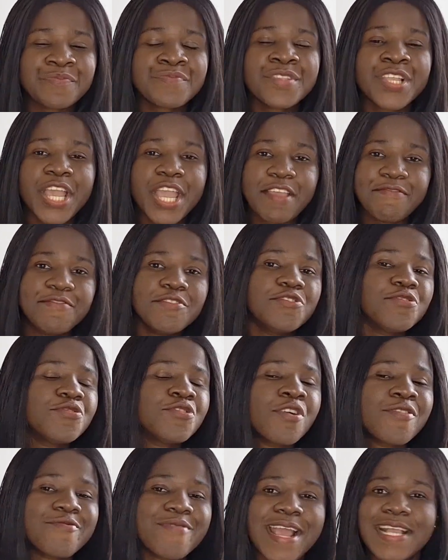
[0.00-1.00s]
If you do not
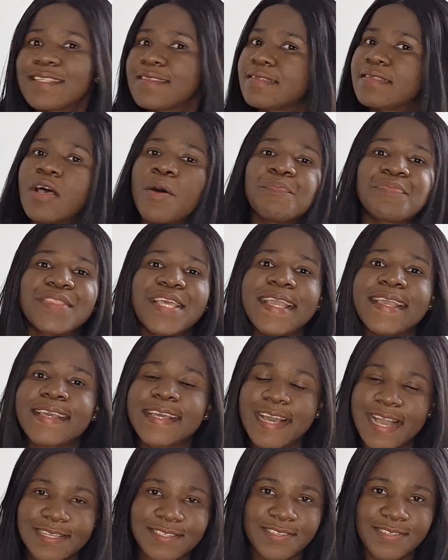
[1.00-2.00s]
write something
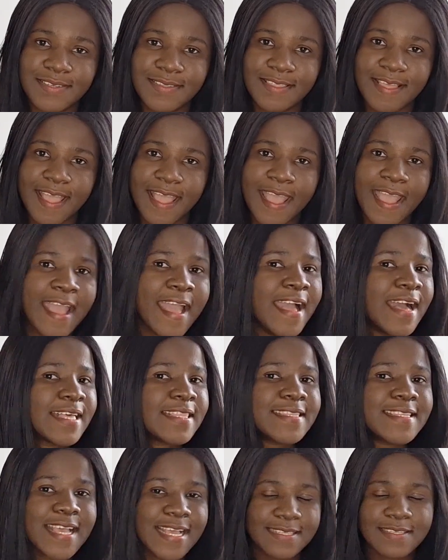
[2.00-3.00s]
catchy there,
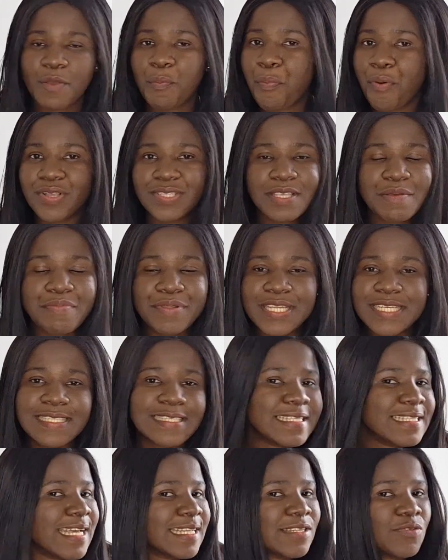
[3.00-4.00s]
there's a possibility
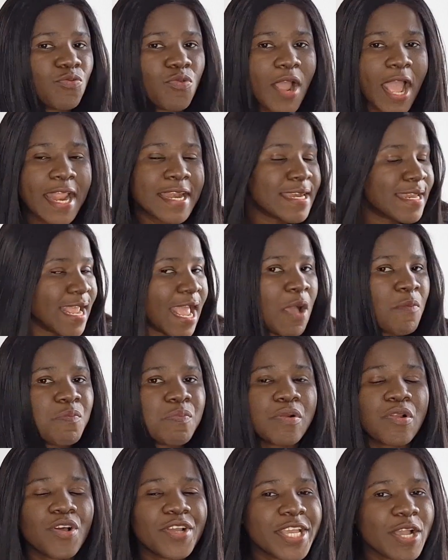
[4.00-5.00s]
that the
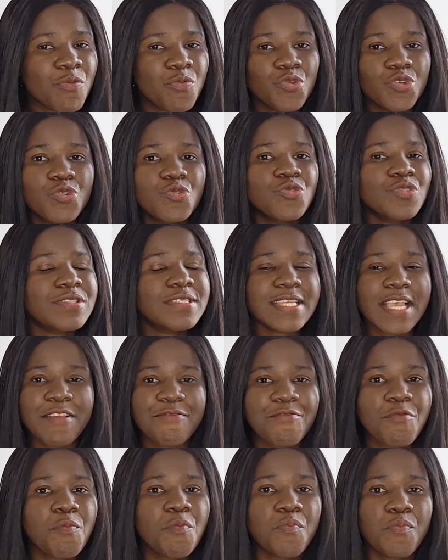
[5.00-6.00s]
employer wouldn't
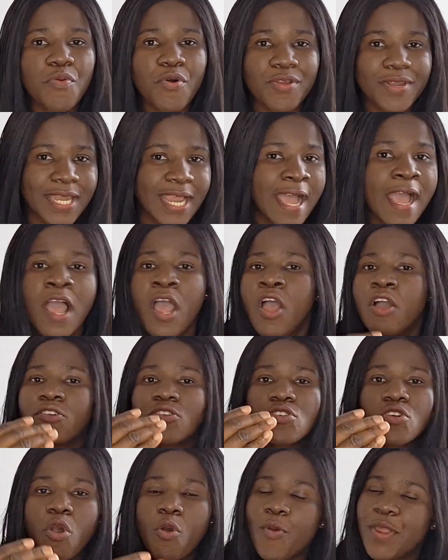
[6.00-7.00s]
even bother
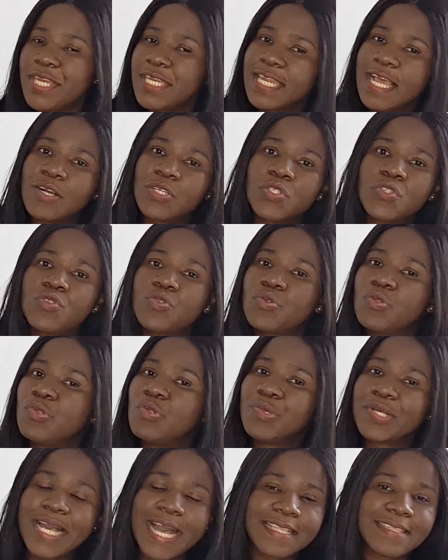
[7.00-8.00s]
going down to look
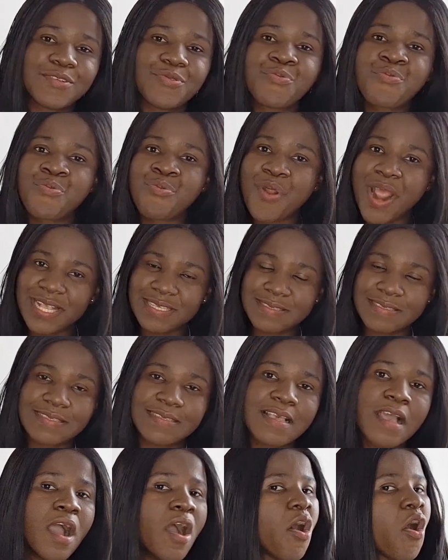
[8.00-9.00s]
at the rest
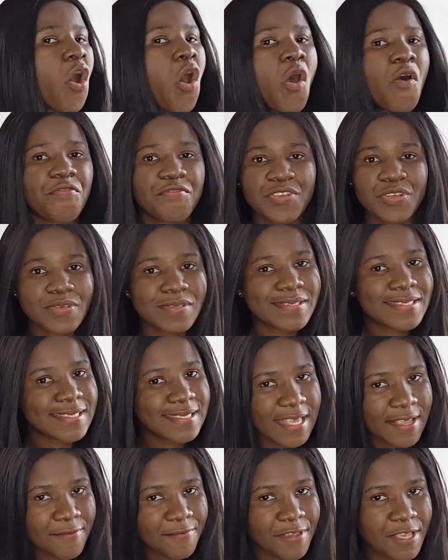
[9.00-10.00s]
of your
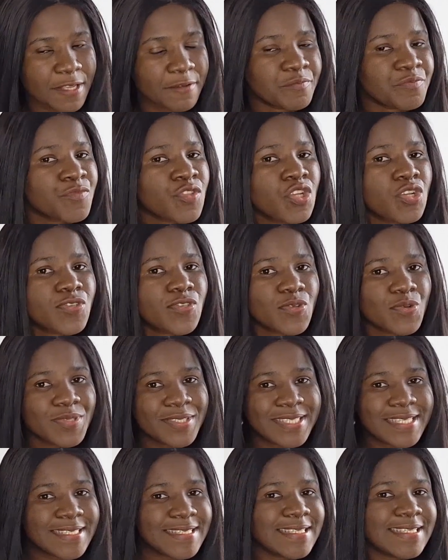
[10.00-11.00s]
CV. So
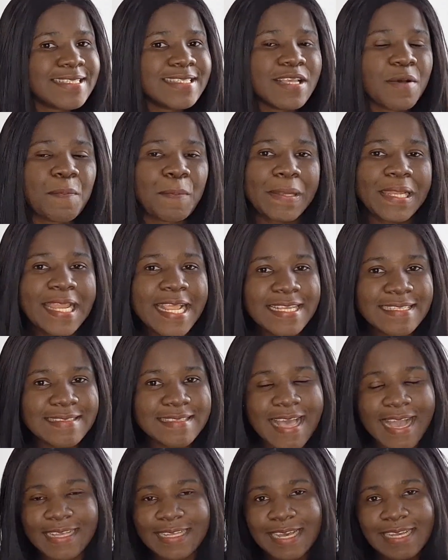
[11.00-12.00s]
this is the place
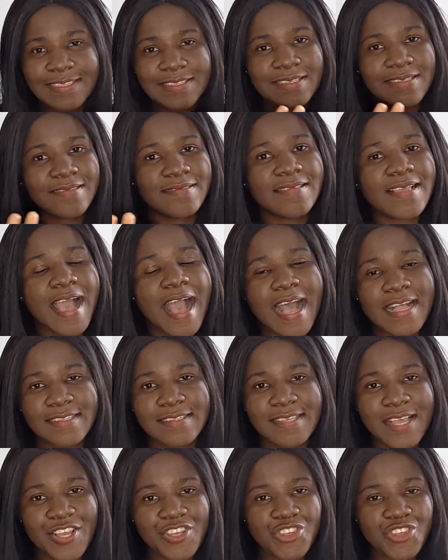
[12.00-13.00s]
that catches their
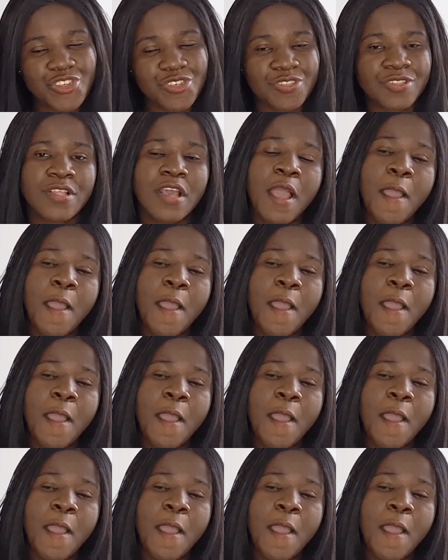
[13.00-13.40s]
attention.